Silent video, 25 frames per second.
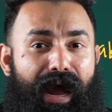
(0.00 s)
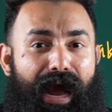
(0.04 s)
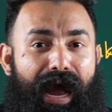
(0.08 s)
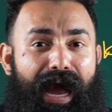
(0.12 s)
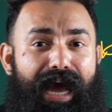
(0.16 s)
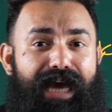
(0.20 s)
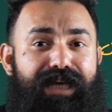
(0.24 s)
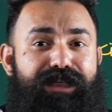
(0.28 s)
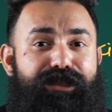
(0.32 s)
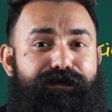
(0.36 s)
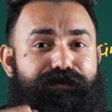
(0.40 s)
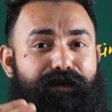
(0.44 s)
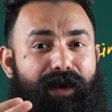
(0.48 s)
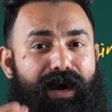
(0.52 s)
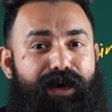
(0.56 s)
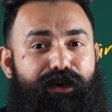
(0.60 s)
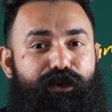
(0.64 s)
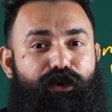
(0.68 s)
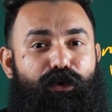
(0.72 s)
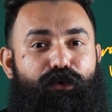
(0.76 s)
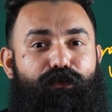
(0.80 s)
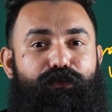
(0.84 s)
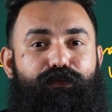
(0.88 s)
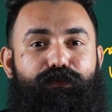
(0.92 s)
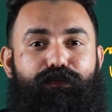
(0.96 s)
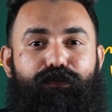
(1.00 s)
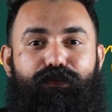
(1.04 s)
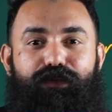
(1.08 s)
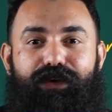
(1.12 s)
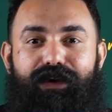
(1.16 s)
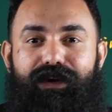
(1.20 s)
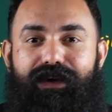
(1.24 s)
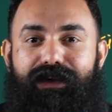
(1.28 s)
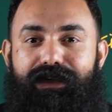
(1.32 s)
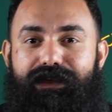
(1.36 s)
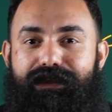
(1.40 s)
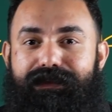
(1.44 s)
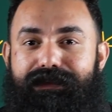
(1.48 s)
As part of
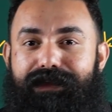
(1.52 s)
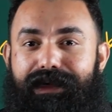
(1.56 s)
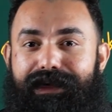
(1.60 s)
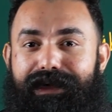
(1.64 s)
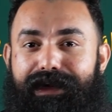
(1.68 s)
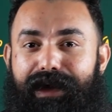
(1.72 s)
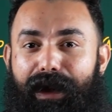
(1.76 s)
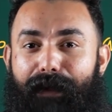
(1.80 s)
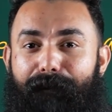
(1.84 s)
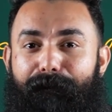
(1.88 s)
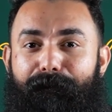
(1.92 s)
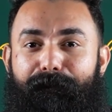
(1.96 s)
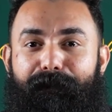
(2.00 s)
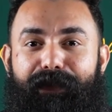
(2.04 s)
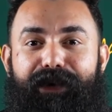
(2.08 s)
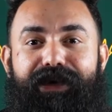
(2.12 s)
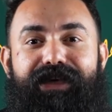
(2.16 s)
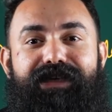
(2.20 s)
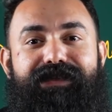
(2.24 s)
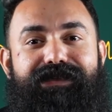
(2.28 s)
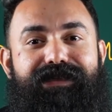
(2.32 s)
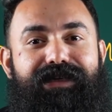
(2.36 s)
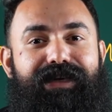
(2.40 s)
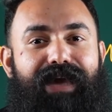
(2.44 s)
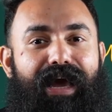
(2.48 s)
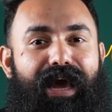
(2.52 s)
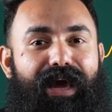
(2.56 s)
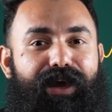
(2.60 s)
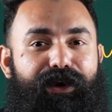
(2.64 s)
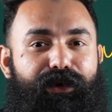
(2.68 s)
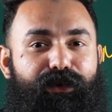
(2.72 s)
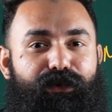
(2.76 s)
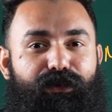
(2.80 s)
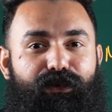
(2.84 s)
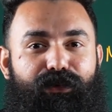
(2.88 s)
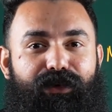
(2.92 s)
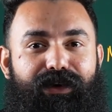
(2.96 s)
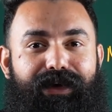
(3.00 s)
the company
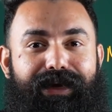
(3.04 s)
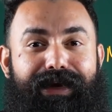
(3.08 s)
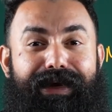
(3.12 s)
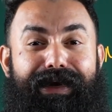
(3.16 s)
scenario,